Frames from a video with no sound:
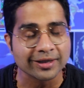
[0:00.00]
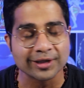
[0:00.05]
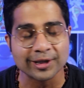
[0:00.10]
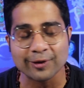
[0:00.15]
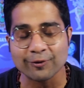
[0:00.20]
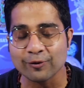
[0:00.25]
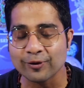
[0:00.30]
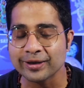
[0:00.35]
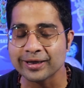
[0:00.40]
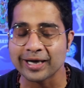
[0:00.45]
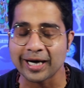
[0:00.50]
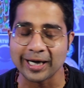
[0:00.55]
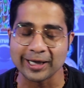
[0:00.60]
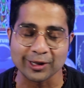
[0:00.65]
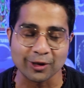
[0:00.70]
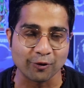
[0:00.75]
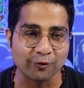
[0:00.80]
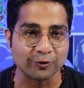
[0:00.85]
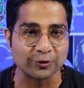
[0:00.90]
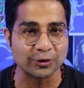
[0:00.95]
different
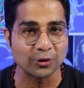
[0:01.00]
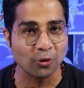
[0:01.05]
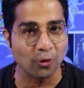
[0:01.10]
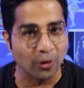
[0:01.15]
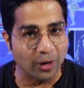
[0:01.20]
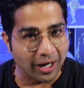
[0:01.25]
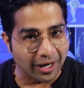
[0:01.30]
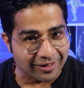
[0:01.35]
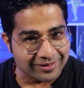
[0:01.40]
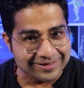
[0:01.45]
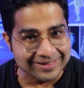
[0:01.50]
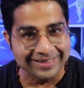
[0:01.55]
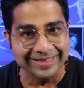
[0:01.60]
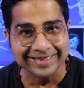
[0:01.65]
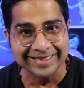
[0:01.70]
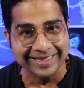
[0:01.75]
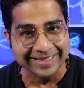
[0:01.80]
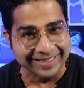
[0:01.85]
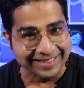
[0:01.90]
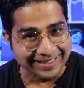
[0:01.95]
kind of yogas
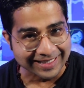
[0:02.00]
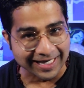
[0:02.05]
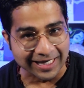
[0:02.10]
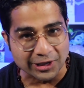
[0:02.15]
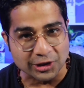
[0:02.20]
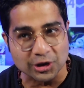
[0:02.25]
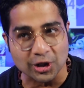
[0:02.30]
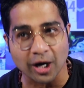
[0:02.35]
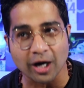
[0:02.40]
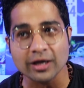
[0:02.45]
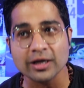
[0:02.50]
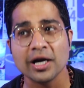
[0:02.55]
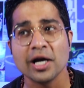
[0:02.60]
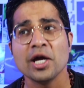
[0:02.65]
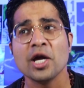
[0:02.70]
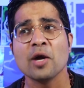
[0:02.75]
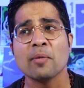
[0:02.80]
in the D9 chart,